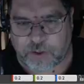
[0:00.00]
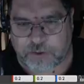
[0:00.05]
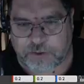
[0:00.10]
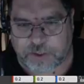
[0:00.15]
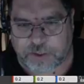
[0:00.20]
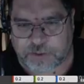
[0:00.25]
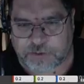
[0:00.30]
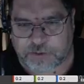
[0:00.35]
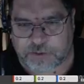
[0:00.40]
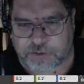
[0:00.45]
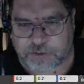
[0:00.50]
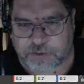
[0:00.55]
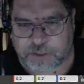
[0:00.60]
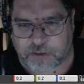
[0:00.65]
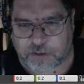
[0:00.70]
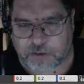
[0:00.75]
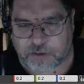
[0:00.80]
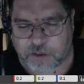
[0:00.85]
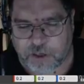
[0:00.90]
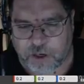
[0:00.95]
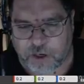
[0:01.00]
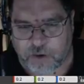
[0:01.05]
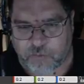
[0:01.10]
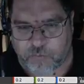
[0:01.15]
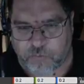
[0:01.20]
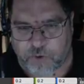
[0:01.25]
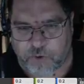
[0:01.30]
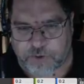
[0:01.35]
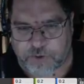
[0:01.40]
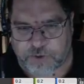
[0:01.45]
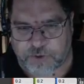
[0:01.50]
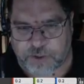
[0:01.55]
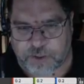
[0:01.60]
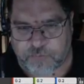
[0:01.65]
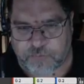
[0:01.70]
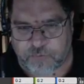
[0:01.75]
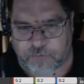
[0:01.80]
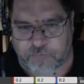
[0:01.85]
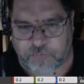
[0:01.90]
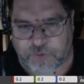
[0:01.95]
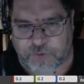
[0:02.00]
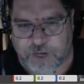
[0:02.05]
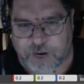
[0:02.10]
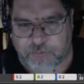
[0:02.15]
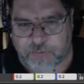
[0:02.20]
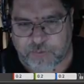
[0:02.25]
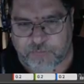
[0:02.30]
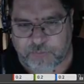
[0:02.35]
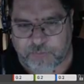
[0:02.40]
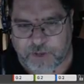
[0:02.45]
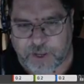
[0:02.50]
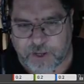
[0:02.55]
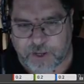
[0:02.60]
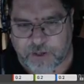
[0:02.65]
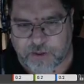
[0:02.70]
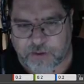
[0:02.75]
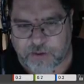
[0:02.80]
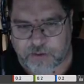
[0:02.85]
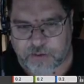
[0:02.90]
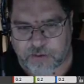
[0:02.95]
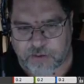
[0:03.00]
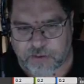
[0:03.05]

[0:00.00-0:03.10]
to test this out. We're actually going to move the camera back